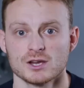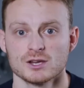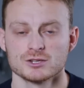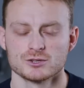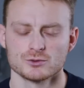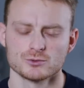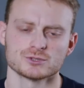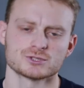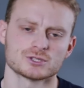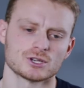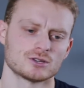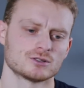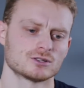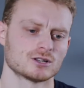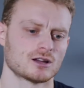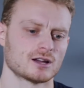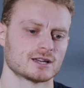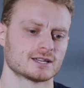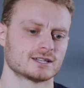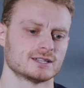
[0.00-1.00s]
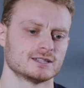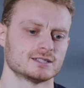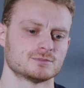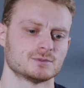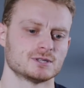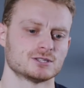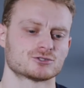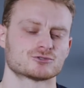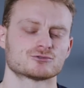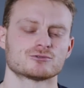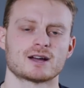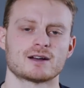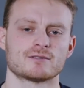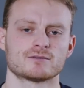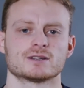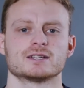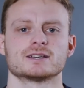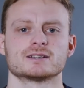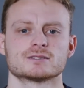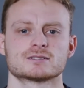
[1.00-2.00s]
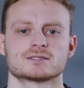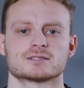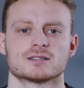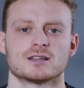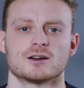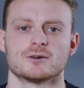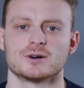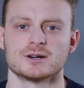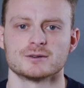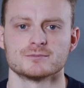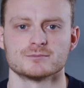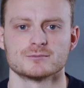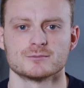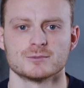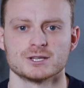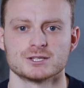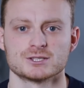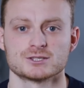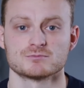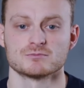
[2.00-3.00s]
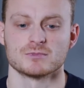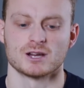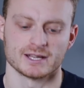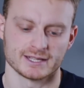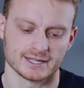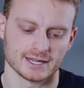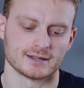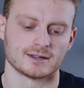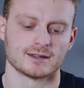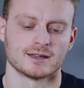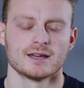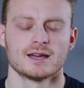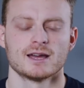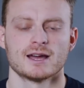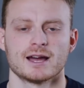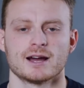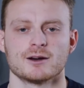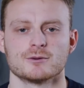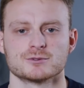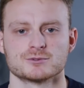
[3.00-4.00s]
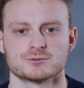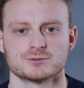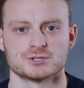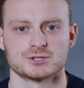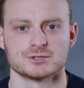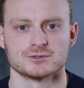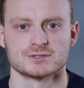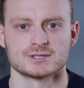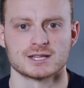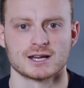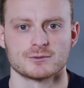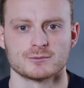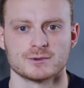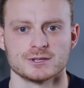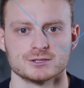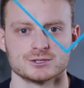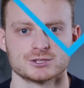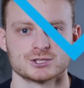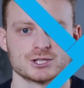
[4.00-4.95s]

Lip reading: You're also likely to be travelling slower, which again helps reduce that wind